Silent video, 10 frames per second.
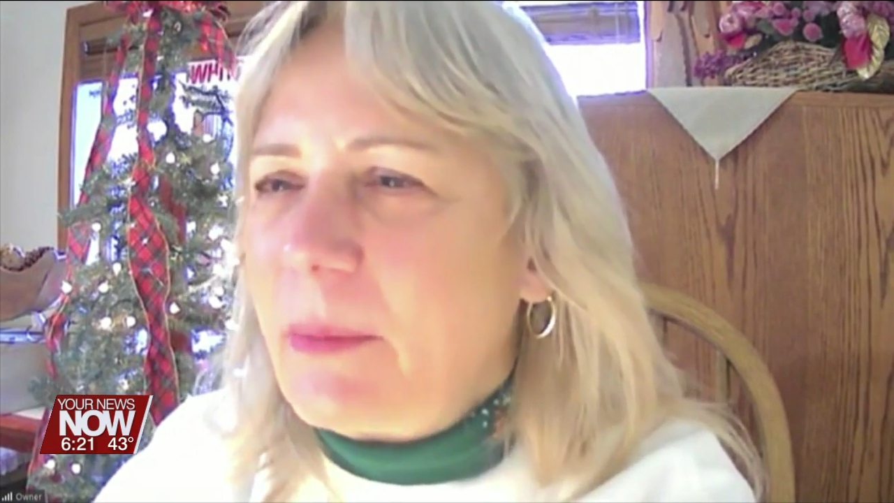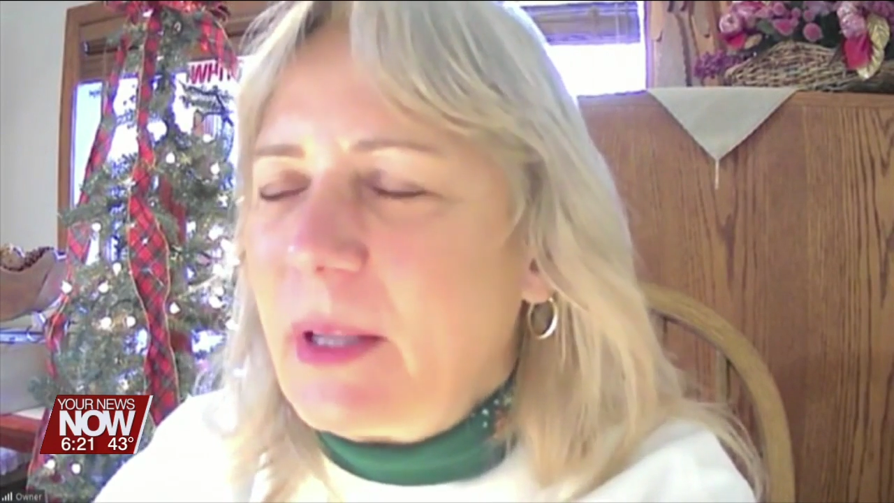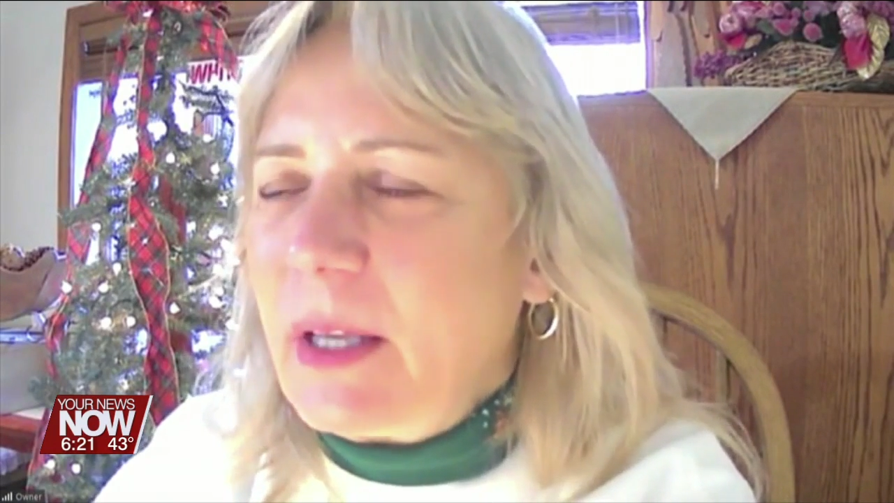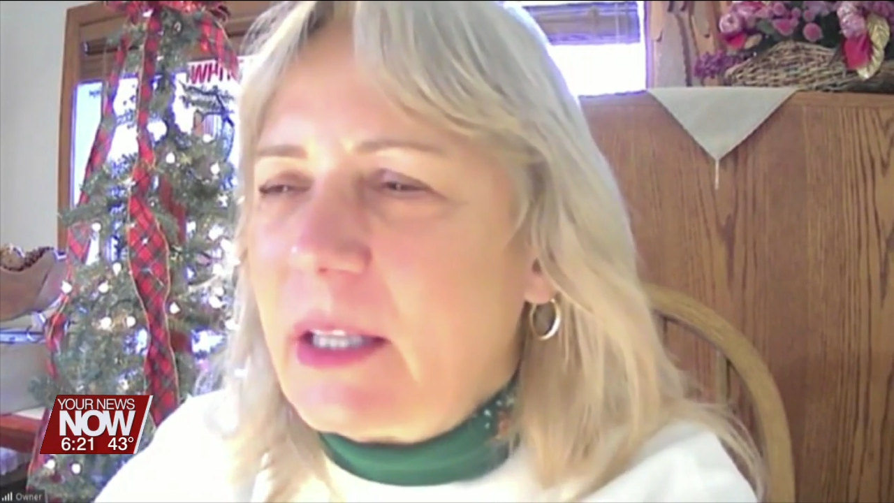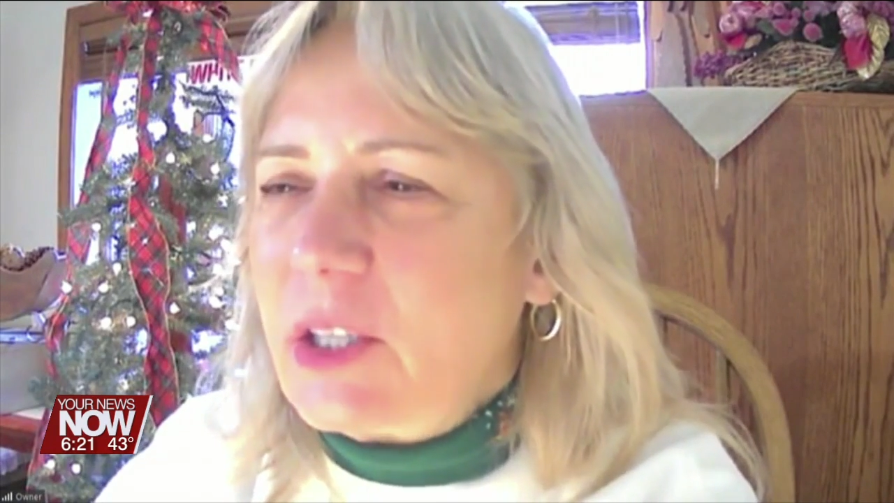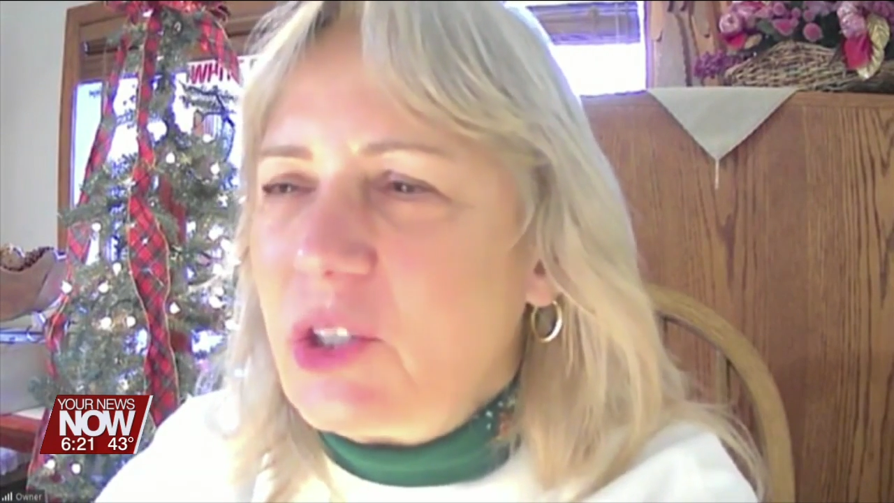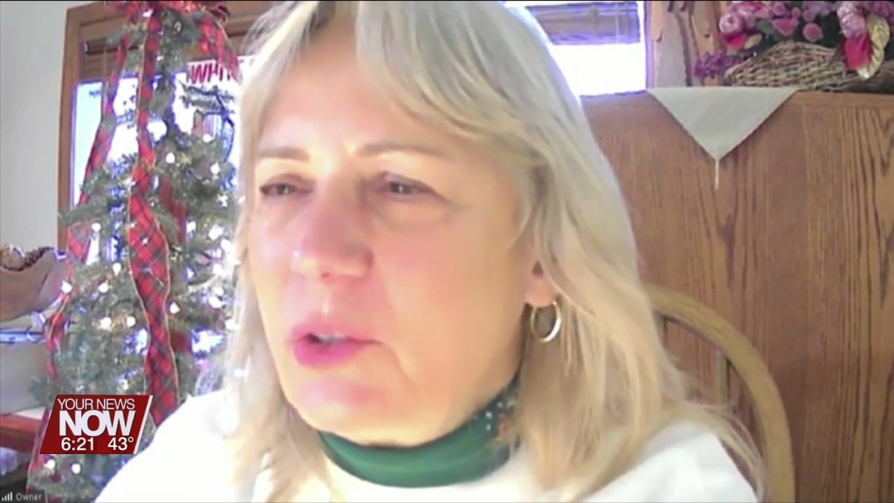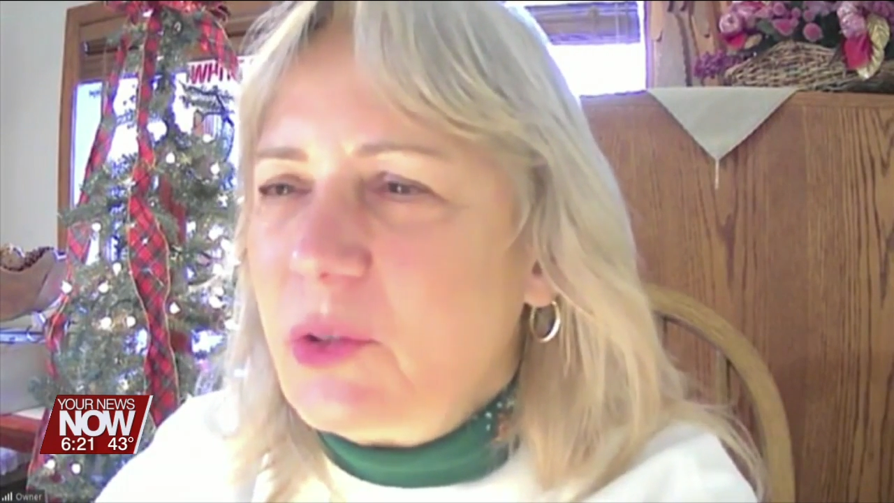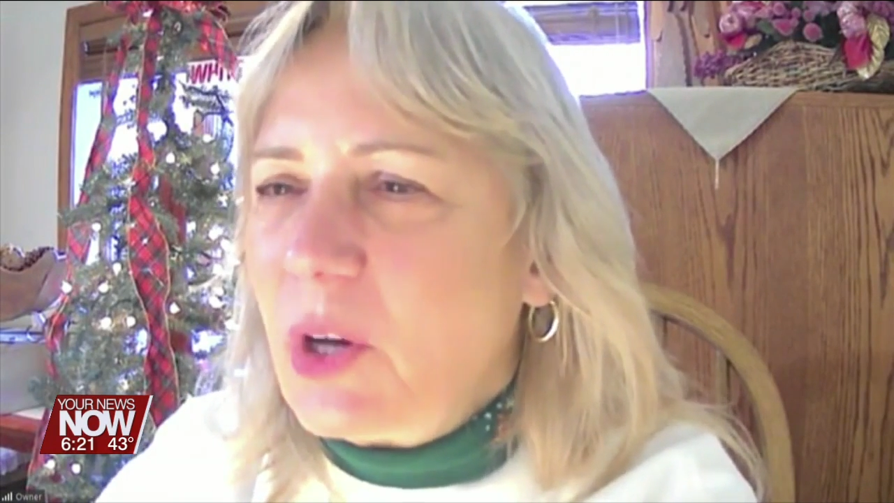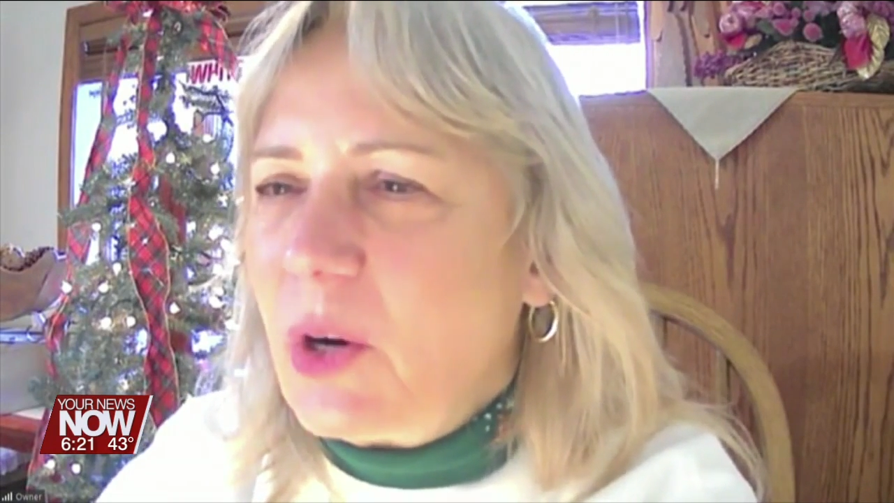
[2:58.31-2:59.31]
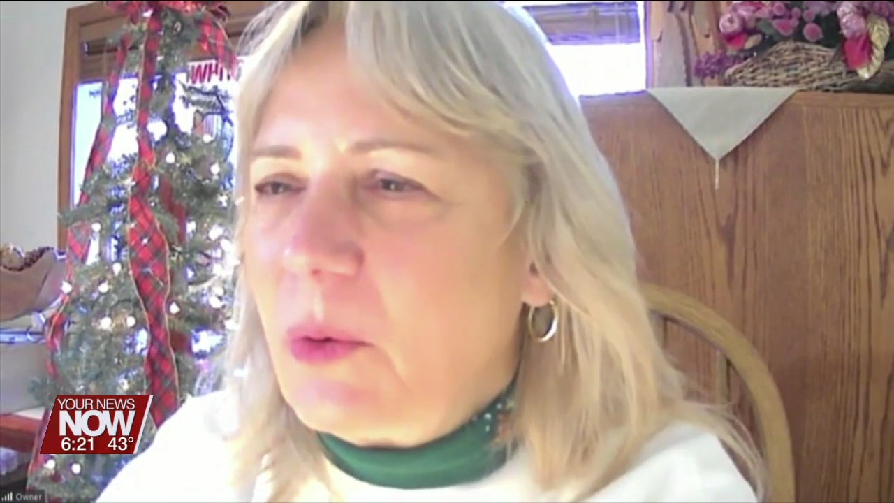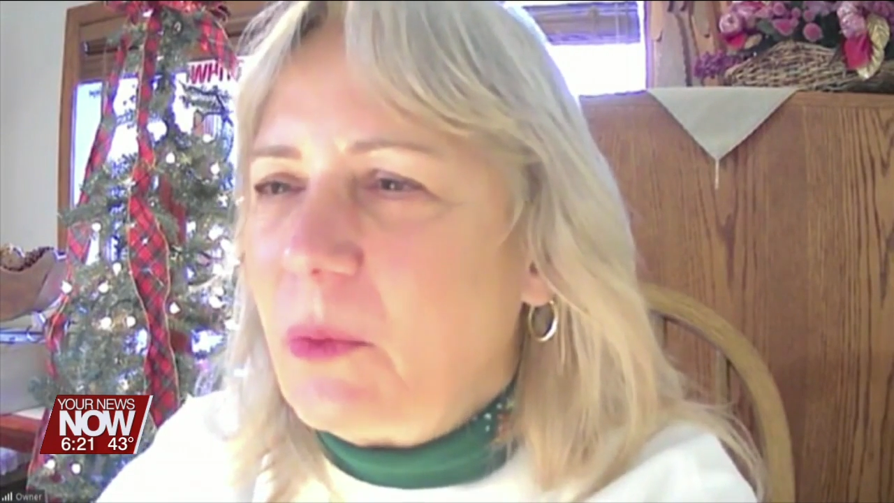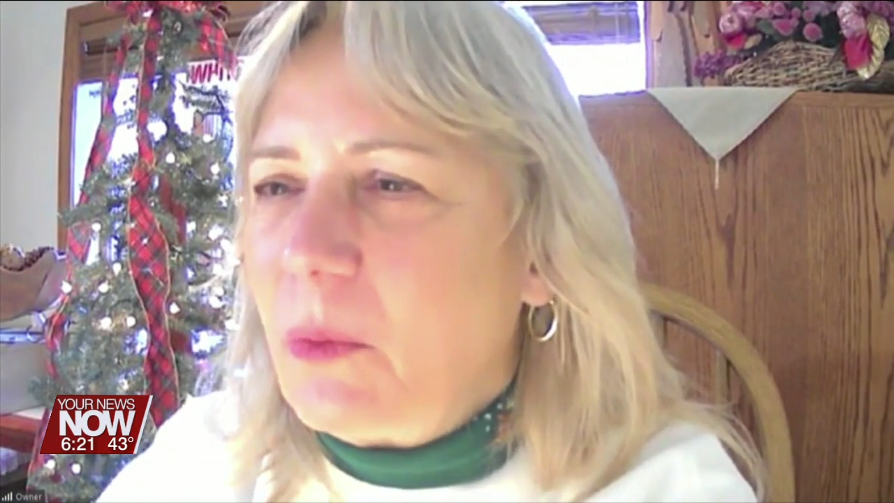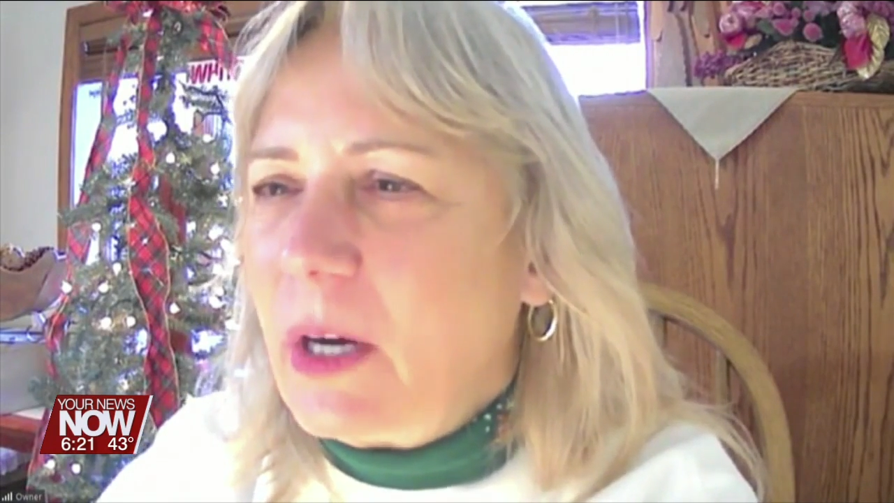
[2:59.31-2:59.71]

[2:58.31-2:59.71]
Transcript: something that you don't